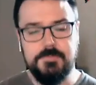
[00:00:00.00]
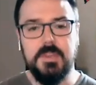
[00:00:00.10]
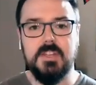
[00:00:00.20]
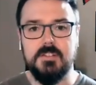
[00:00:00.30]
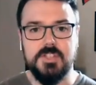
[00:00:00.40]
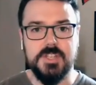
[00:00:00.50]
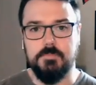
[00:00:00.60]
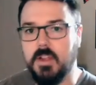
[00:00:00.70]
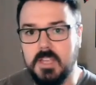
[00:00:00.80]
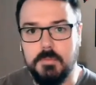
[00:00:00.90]
it's been
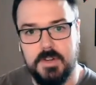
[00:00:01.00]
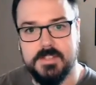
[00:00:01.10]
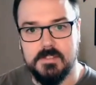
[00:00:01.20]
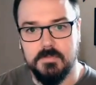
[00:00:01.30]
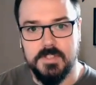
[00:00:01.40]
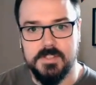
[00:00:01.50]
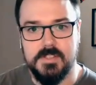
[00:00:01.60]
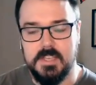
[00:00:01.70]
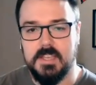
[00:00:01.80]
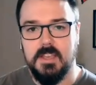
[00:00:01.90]
just bloody impressive to
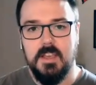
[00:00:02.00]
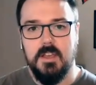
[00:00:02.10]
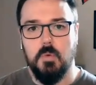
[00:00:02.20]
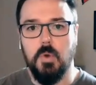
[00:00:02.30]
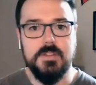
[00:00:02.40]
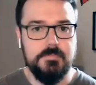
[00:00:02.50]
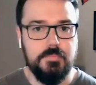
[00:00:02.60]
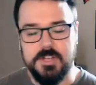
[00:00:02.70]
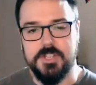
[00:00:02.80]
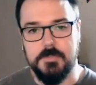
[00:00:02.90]
see what
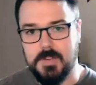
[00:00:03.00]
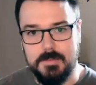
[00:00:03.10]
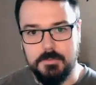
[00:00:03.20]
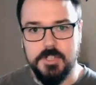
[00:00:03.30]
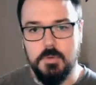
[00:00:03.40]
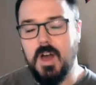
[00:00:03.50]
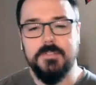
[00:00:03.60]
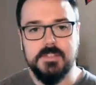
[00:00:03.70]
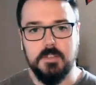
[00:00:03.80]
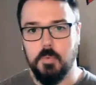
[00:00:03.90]
Precious has been able to do.
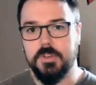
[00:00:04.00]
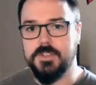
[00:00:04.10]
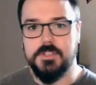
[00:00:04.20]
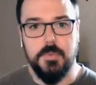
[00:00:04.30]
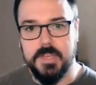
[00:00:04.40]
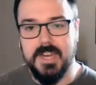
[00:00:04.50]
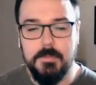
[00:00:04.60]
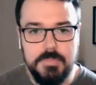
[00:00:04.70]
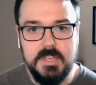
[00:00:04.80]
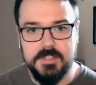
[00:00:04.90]
Obviously, the work he's doing
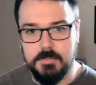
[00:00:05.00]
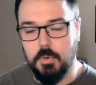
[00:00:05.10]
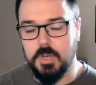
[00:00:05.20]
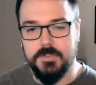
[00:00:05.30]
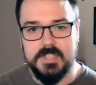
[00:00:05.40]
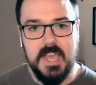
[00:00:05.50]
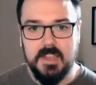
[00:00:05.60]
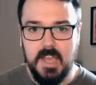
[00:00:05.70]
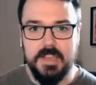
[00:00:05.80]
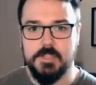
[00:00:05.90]
on Embiid is the point of
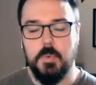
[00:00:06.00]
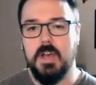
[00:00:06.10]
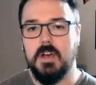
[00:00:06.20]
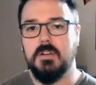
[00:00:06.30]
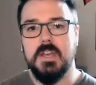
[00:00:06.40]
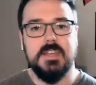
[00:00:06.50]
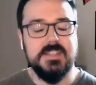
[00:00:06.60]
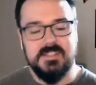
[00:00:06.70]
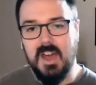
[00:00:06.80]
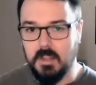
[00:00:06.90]
attack guy as well.
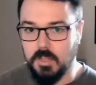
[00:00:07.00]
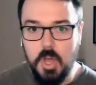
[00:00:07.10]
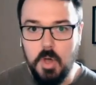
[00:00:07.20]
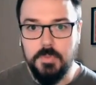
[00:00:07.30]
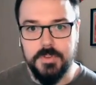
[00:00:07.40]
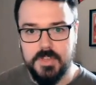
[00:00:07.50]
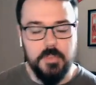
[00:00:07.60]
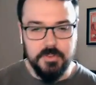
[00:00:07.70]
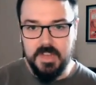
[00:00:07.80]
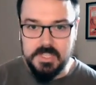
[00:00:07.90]
He's not alone. There's
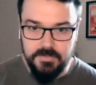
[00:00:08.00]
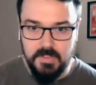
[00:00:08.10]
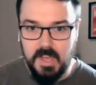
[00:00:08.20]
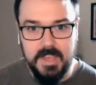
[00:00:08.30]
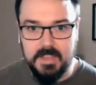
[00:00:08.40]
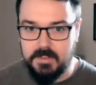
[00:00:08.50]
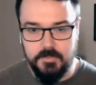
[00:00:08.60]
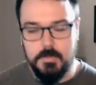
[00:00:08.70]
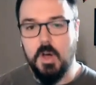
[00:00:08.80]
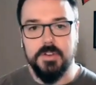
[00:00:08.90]
other guys flying
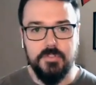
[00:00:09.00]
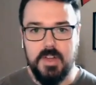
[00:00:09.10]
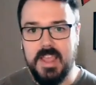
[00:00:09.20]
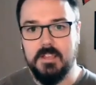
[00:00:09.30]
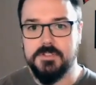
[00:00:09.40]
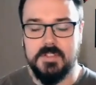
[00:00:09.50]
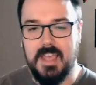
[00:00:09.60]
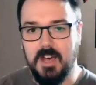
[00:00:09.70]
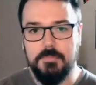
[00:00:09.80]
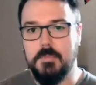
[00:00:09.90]
in from all different angles
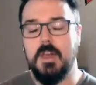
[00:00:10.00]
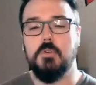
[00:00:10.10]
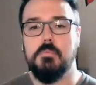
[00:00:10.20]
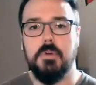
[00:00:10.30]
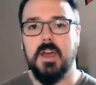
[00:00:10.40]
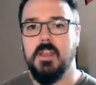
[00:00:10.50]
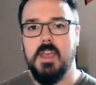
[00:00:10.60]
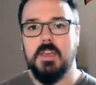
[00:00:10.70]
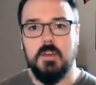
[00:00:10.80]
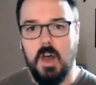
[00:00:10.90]
to help him out, but